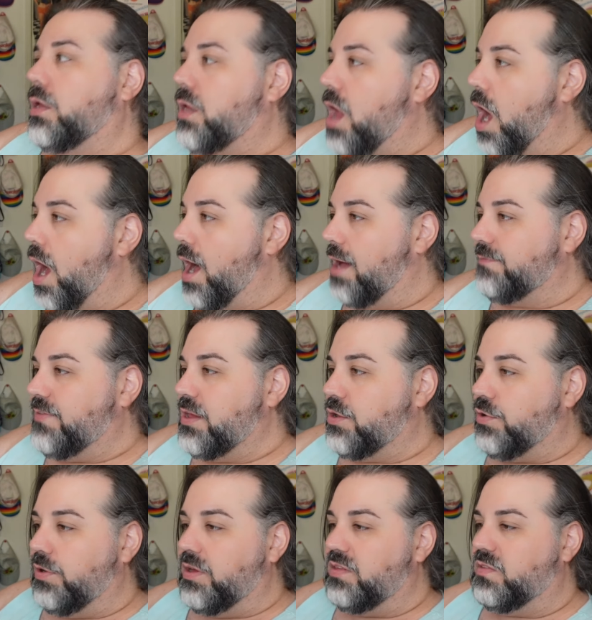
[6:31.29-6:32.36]
coffee
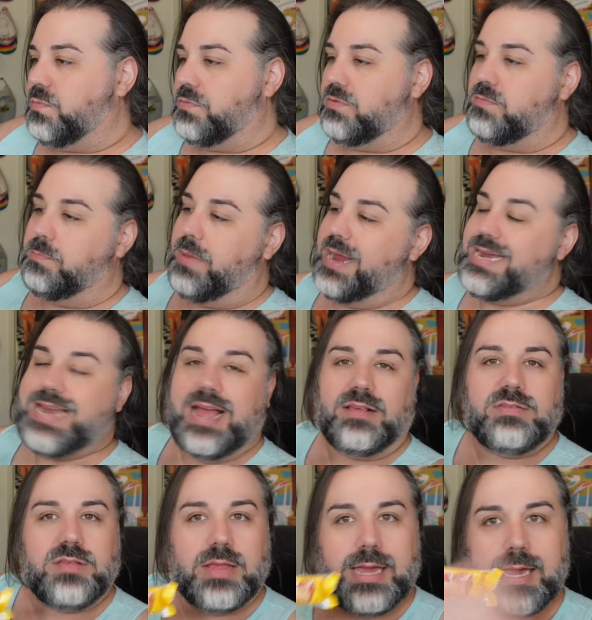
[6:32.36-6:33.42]
crisps by
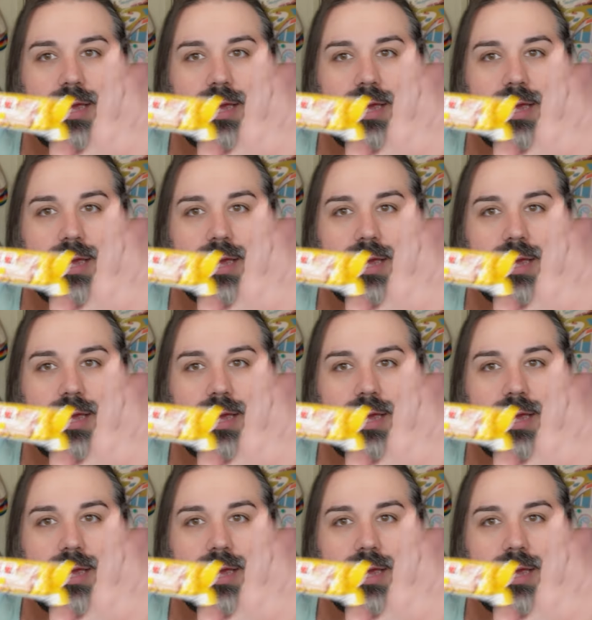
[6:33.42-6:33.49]
Nestle.